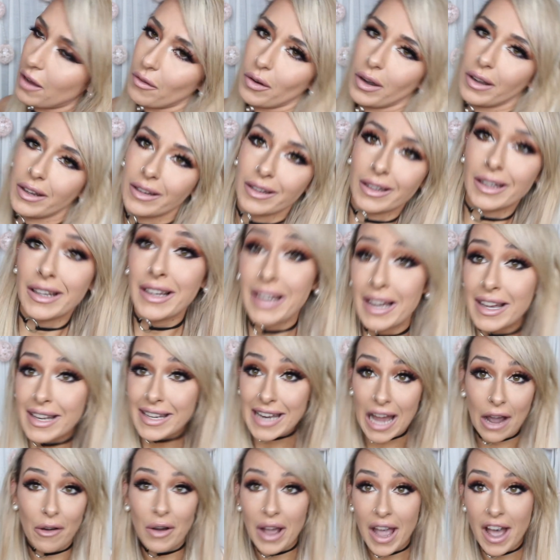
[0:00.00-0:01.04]
now I
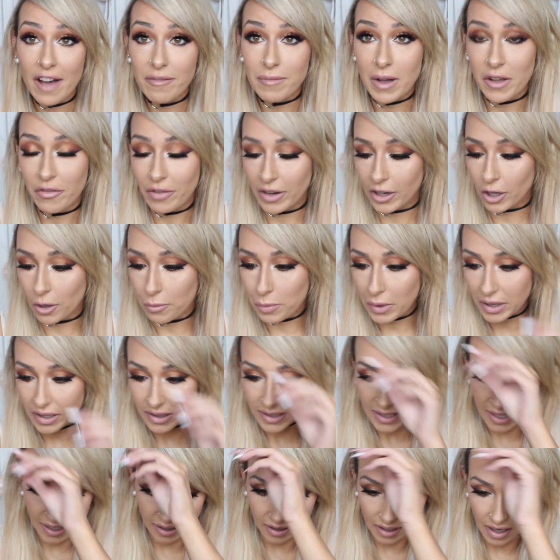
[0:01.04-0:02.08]
now I have my
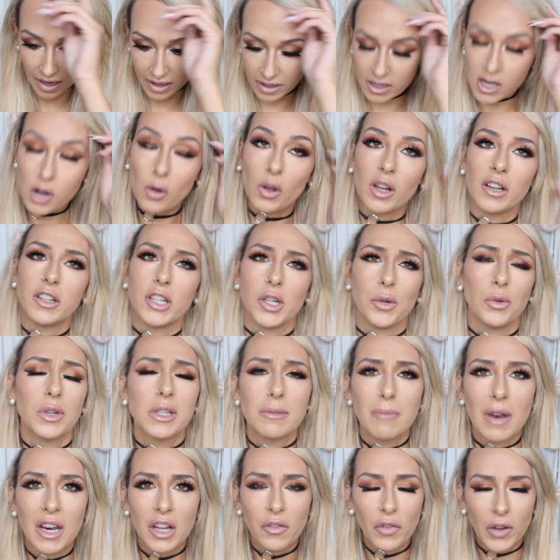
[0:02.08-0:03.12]
fingerprint in and you can do
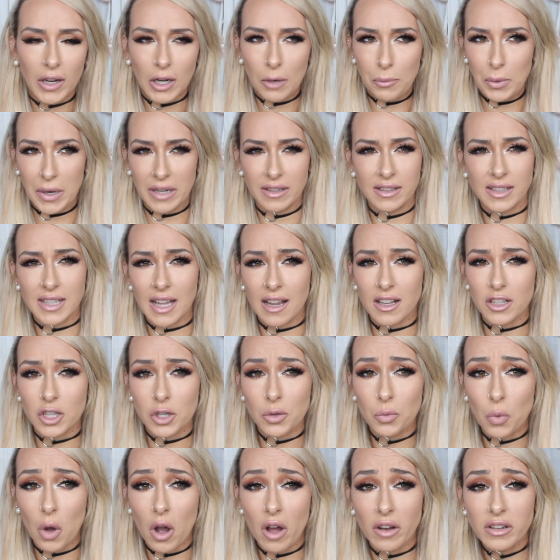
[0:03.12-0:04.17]
as many fingerprints as
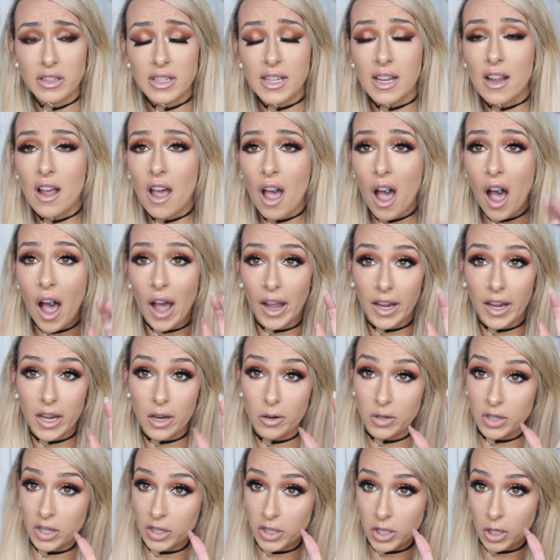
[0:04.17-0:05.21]
you want. I
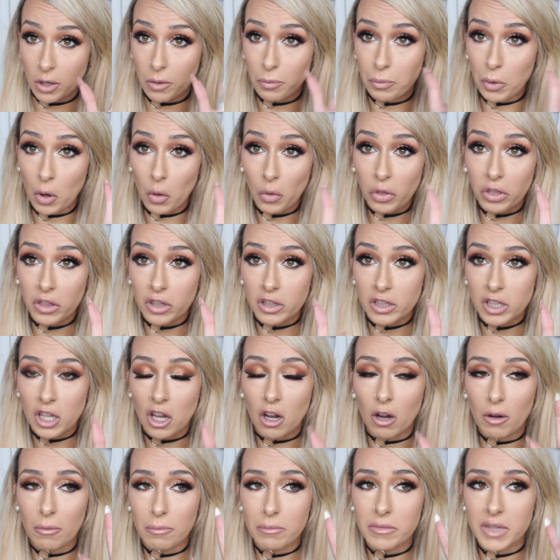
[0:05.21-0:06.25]
usually do both
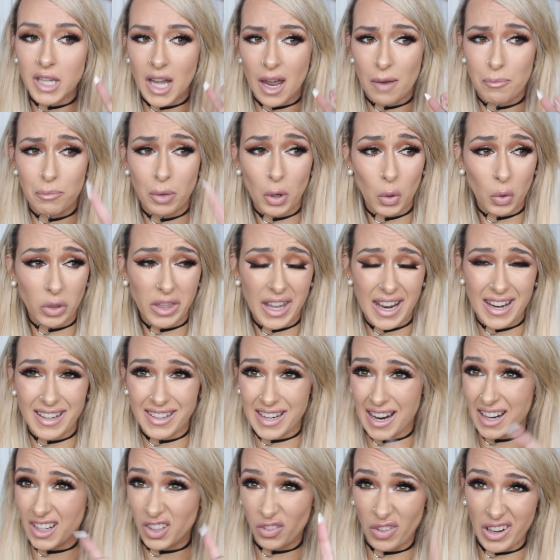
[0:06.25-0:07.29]
thumbs and both
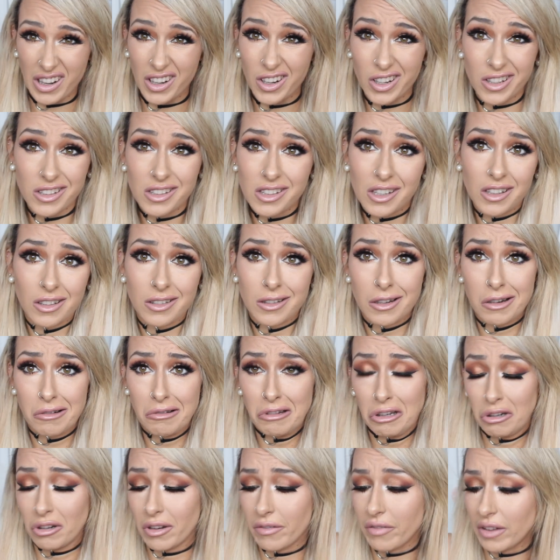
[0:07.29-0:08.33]
index fingers because they're
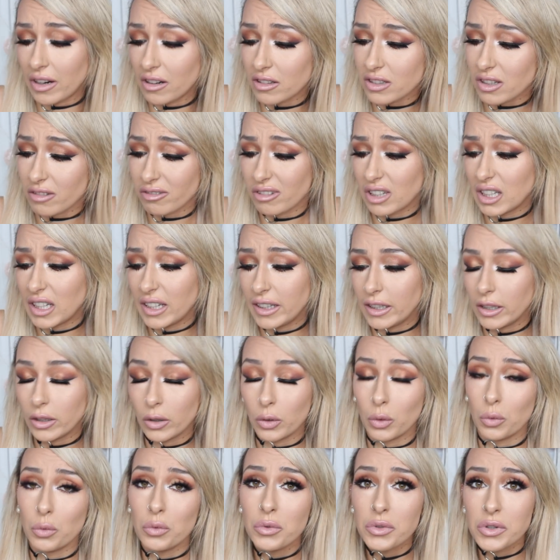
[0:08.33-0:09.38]
the only fingers I really
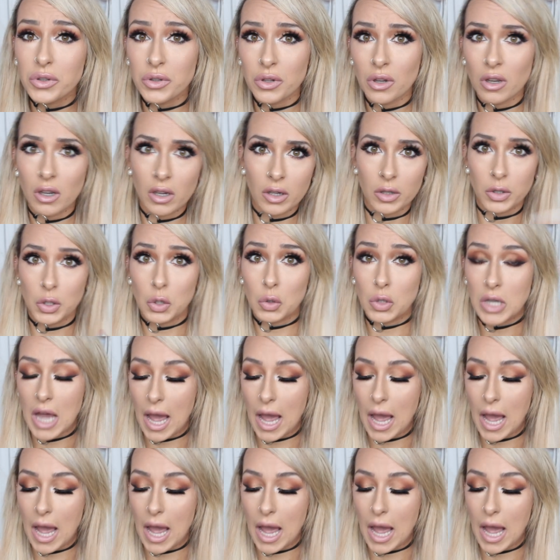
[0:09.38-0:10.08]
use to